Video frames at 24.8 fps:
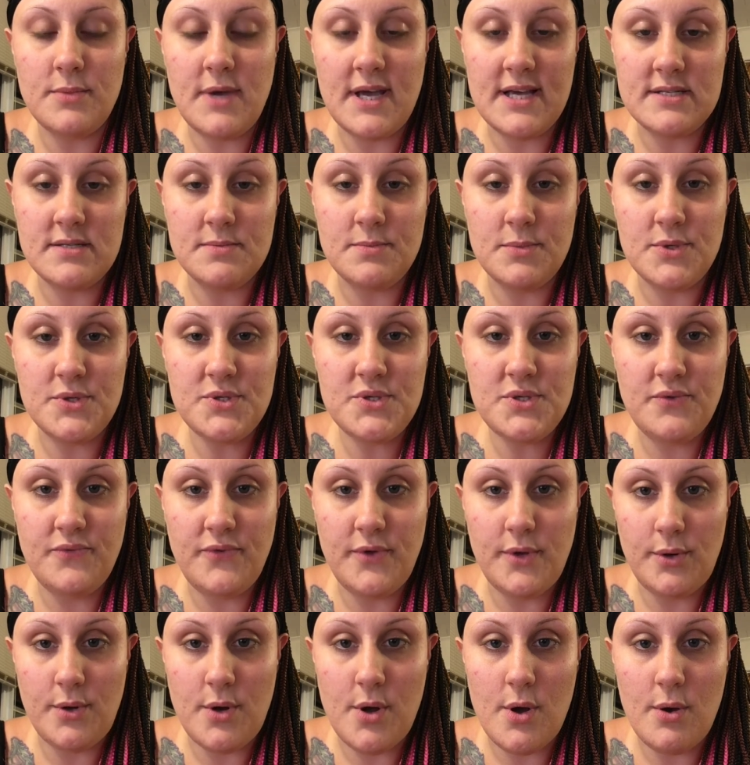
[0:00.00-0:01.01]
As most of
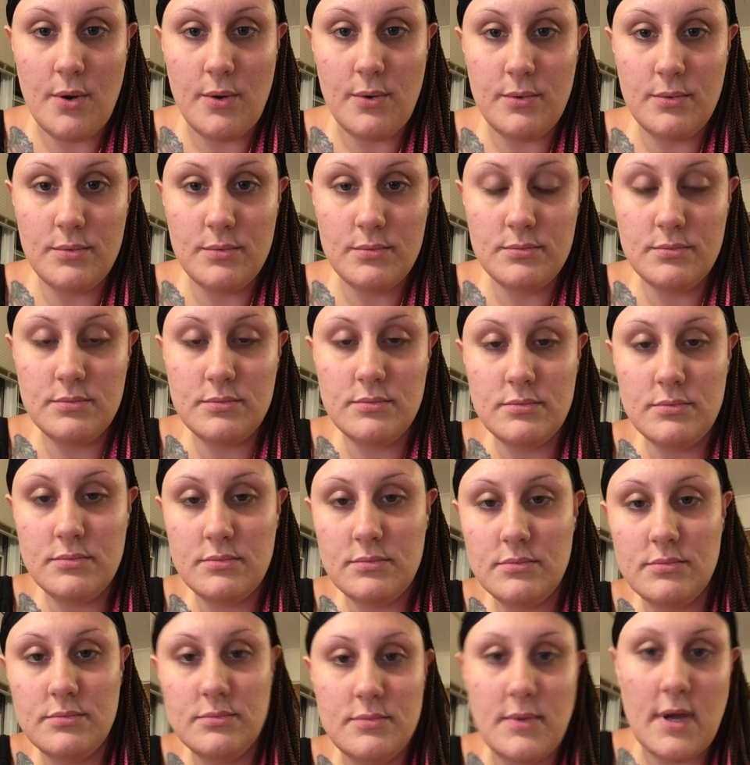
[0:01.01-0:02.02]
you know,
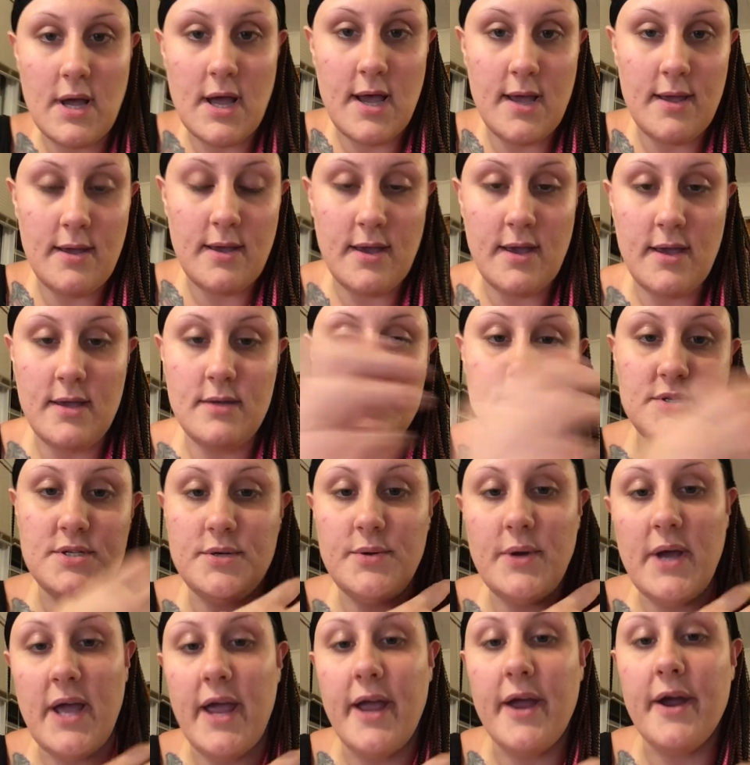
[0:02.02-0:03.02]
I
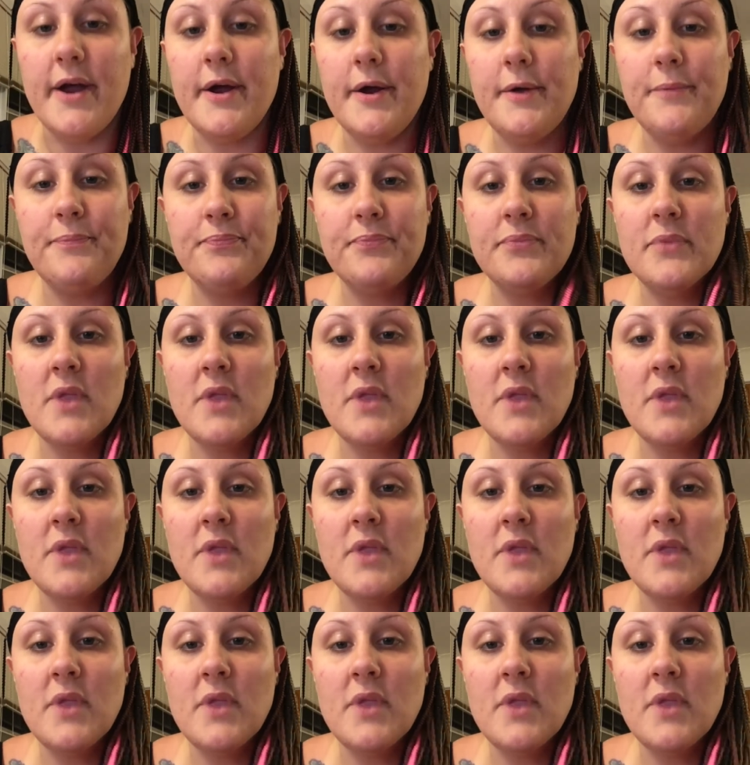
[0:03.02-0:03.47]
do hair,